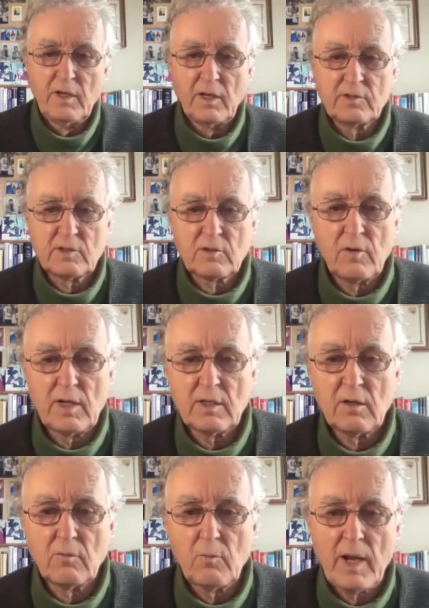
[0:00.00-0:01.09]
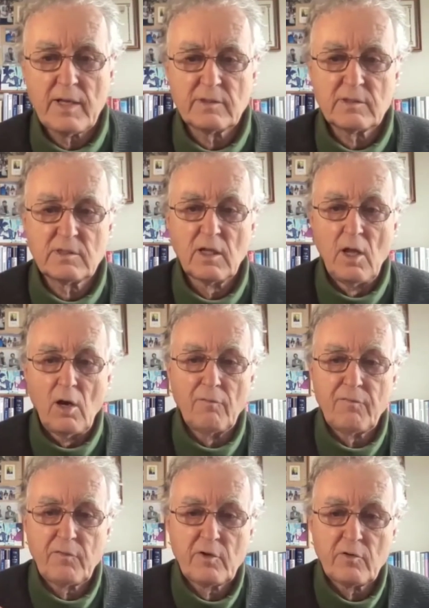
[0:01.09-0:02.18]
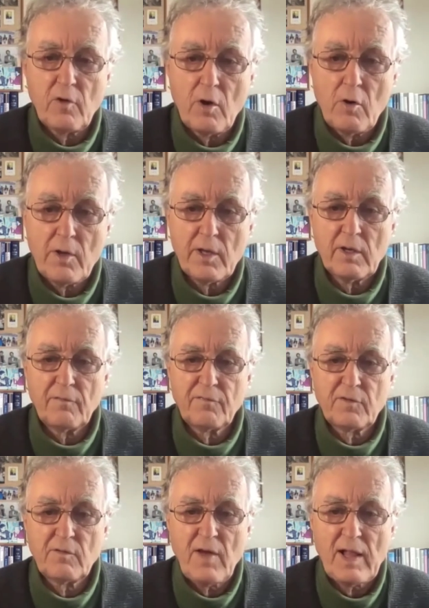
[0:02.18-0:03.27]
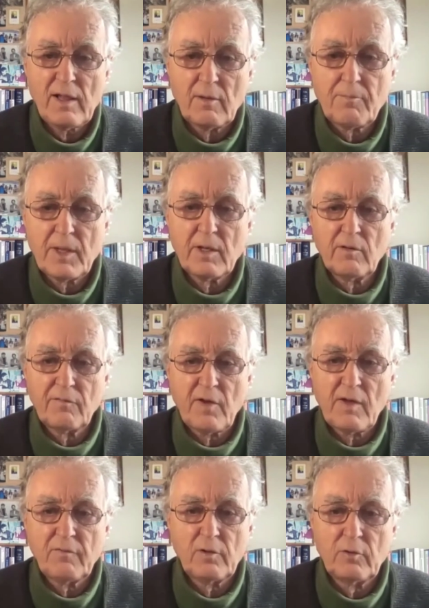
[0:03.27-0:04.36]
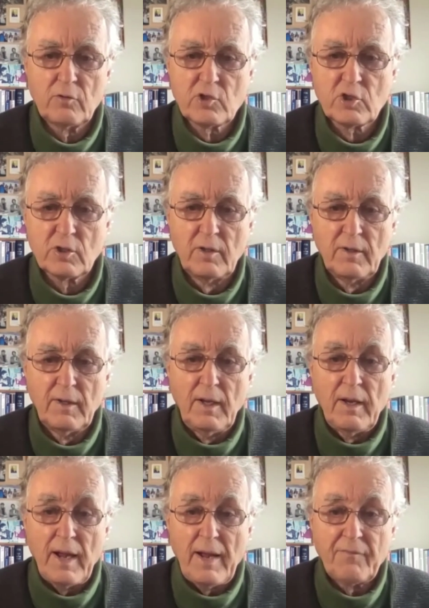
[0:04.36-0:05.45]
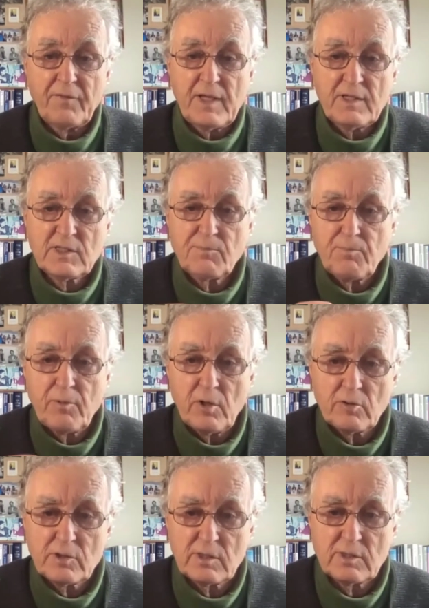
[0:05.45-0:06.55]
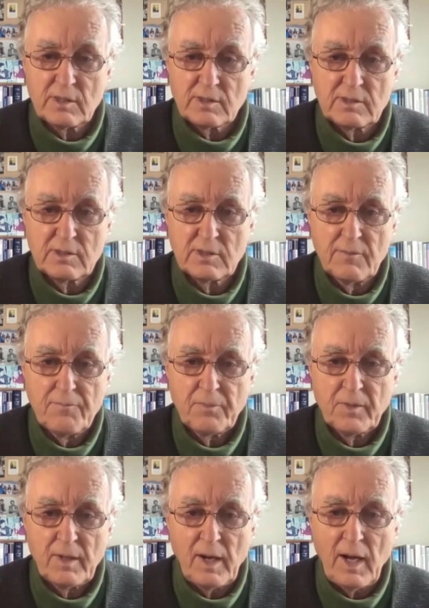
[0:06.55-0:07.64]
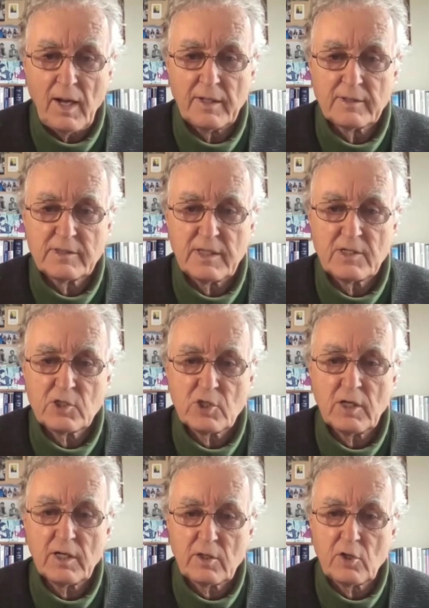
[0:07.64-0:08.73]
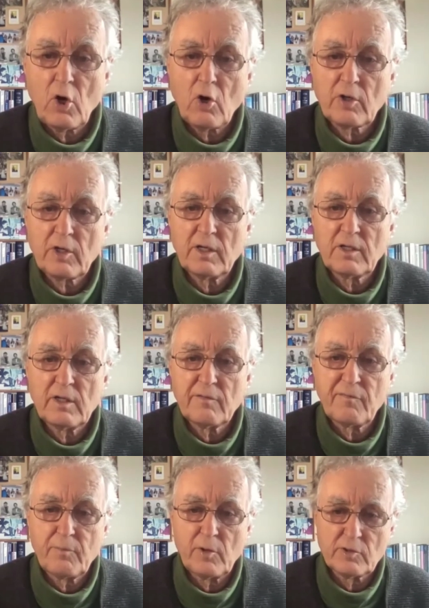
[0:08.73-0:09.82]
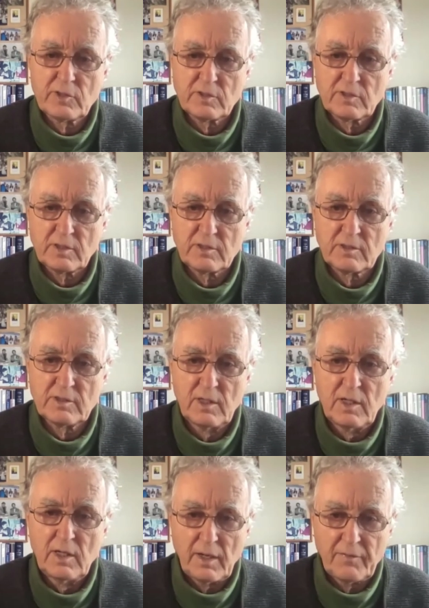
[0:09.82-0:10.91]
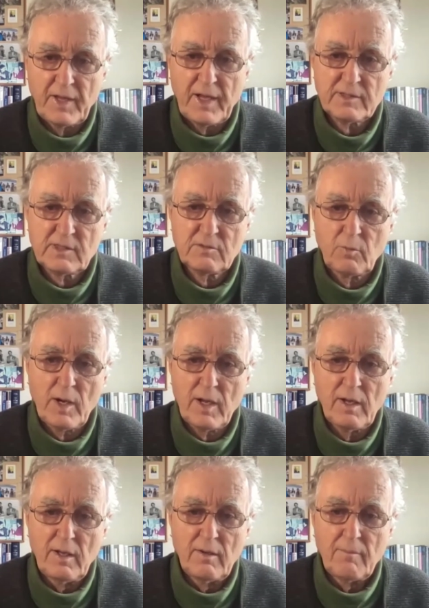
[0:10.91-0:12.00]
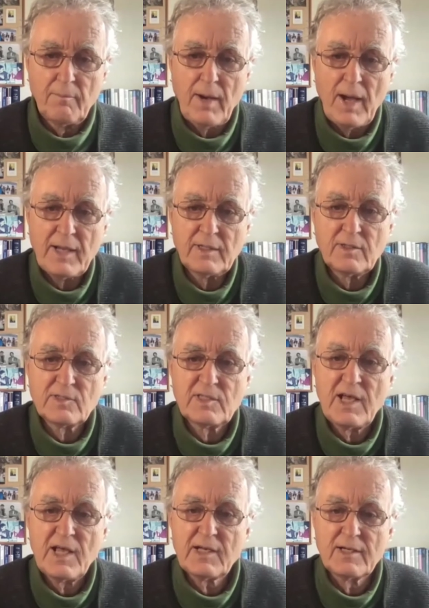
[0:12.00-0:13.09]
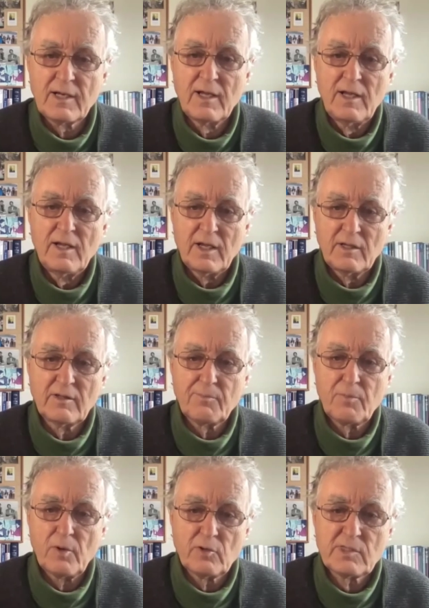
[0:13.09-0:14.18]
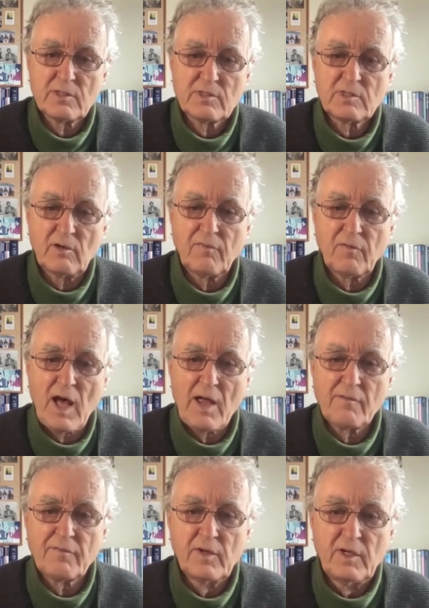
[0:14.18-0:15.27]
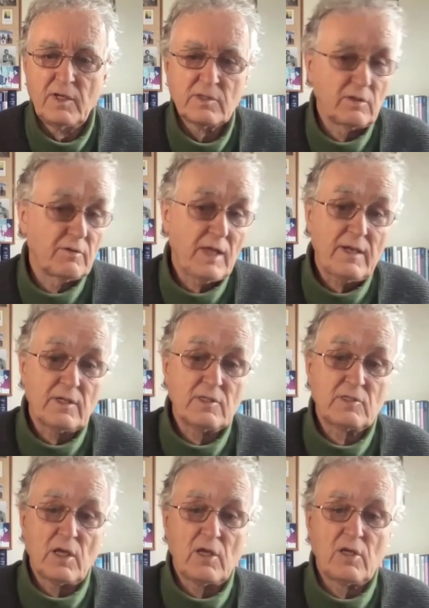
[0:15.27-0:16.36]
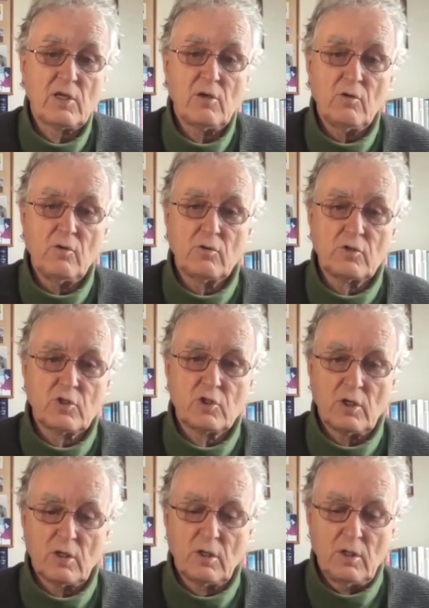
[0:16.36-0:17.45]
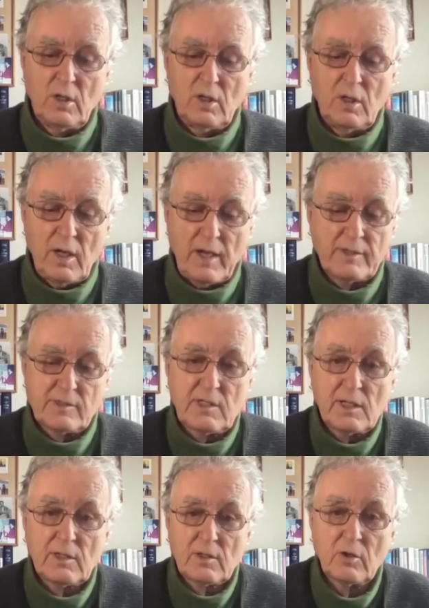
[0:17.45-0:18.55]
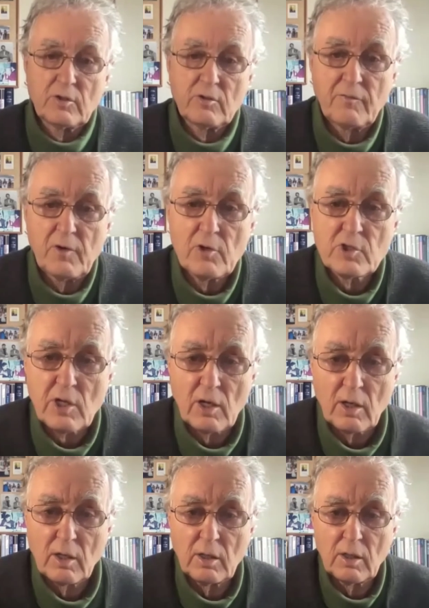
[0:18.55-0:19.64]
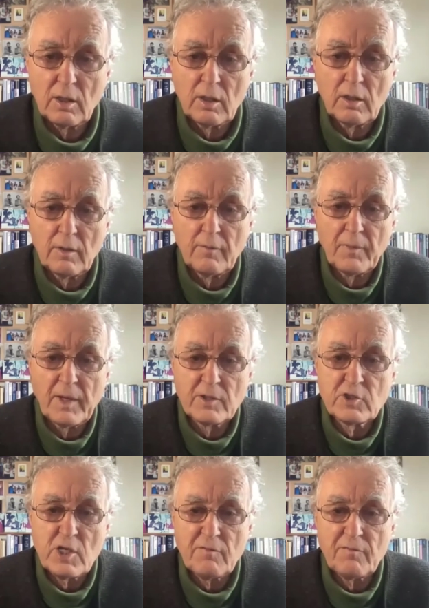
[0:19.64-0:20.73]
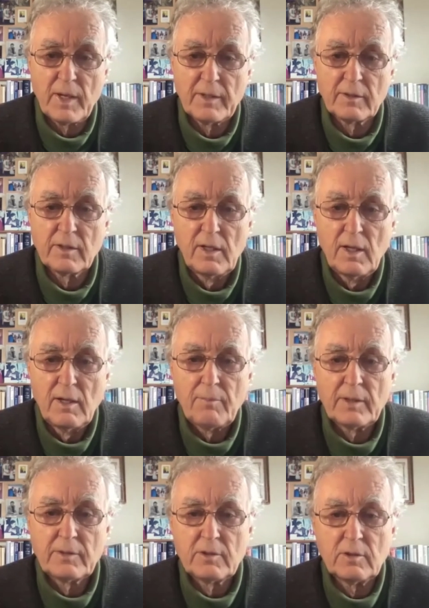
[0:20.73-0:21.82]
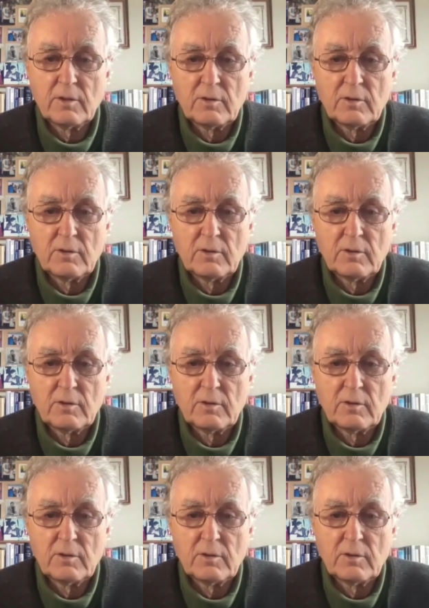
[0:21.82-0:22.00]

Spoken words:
excreting waste, of growing, of developing, of evolution. And these processes are essentially cognitive processes. And that's where mind is hidden in the process of life. So that is a huge and still controversial achievement. But